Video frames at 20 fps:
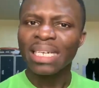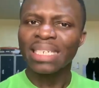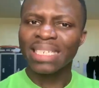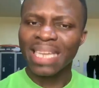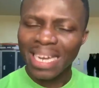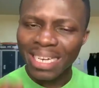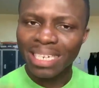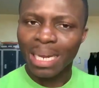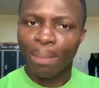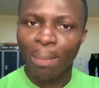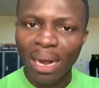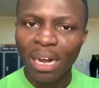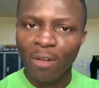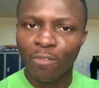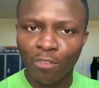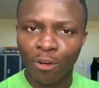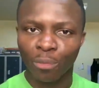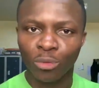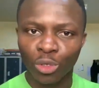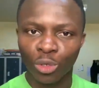take the money
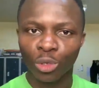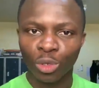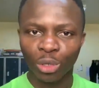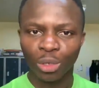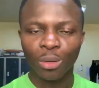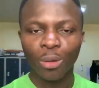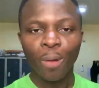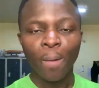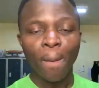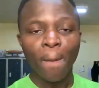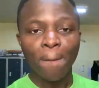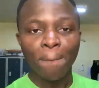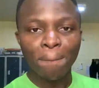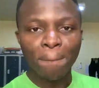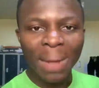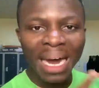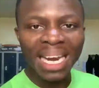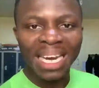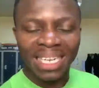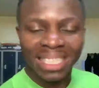from you,
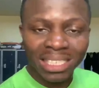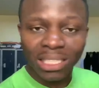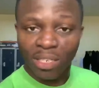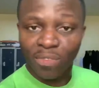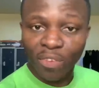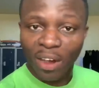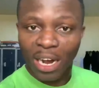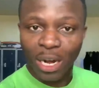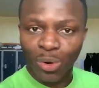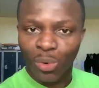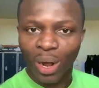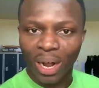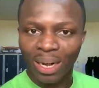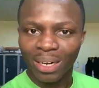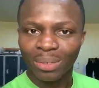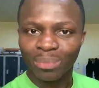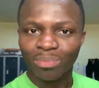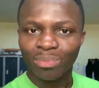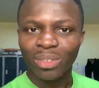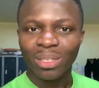manage it very
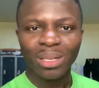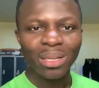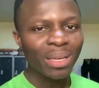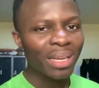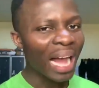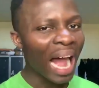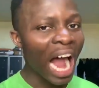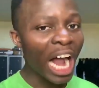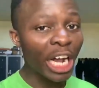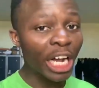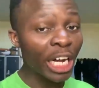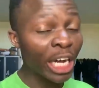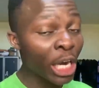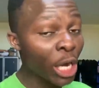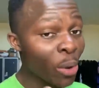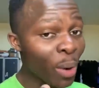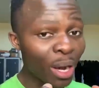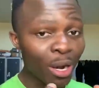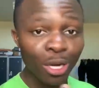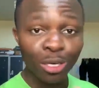well,
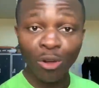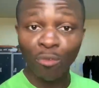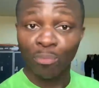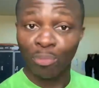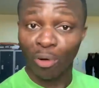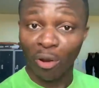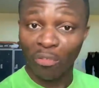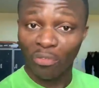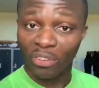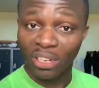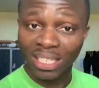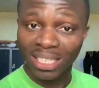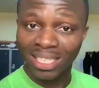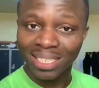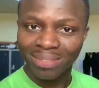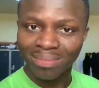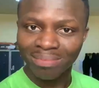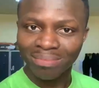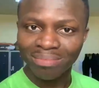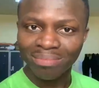accrue a lot of profit,
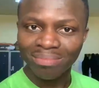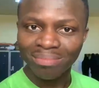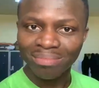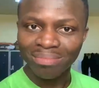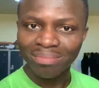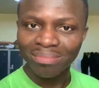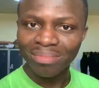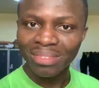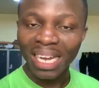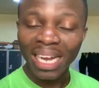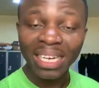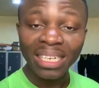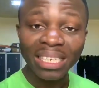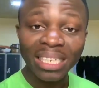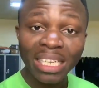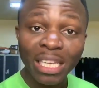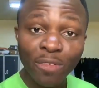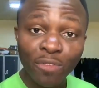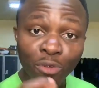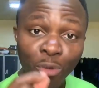
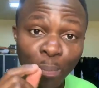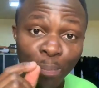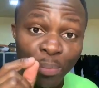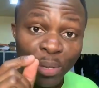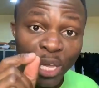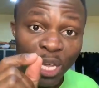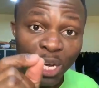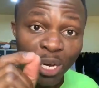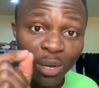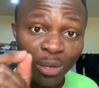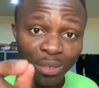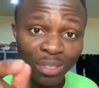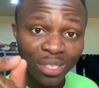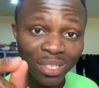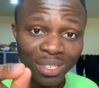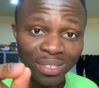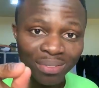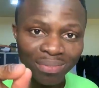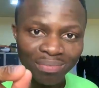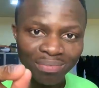and give you
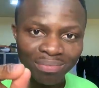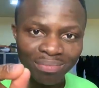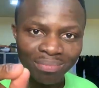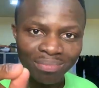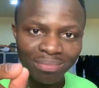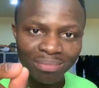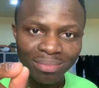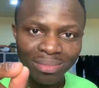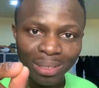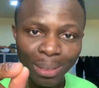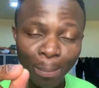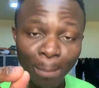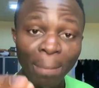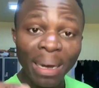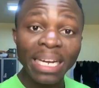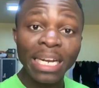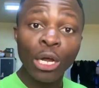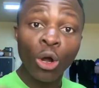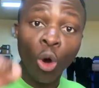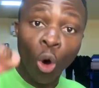peanuts.
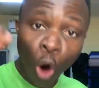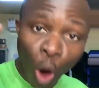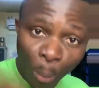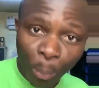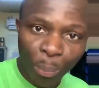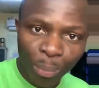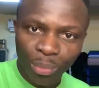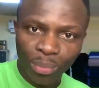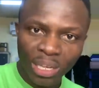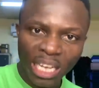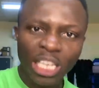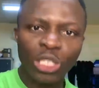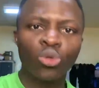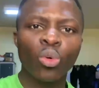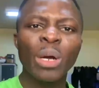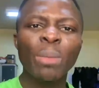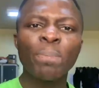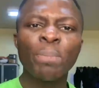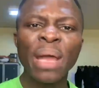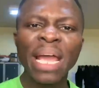But the hope is
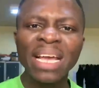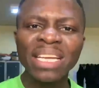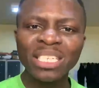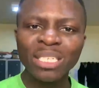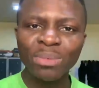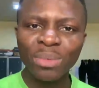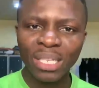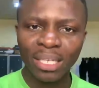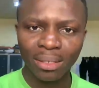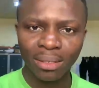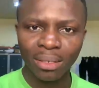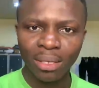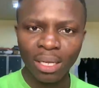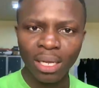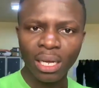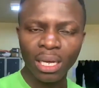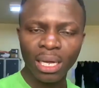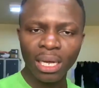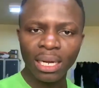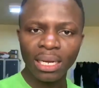what pains me,
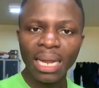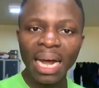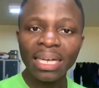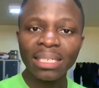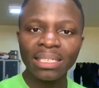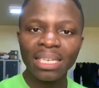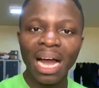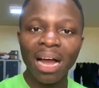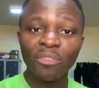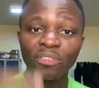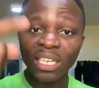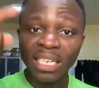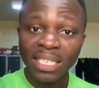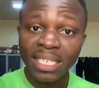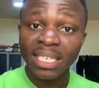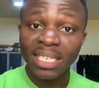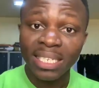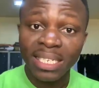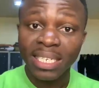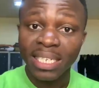that after
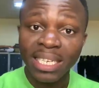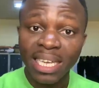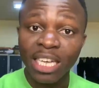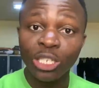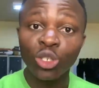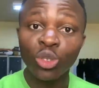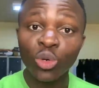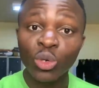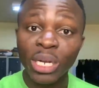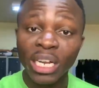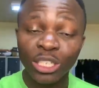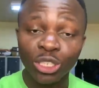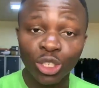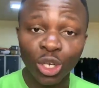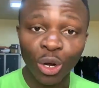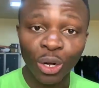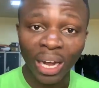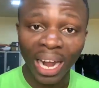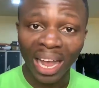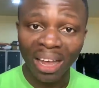60 years you would
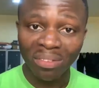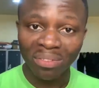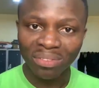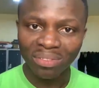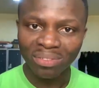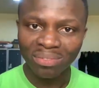enjoy life.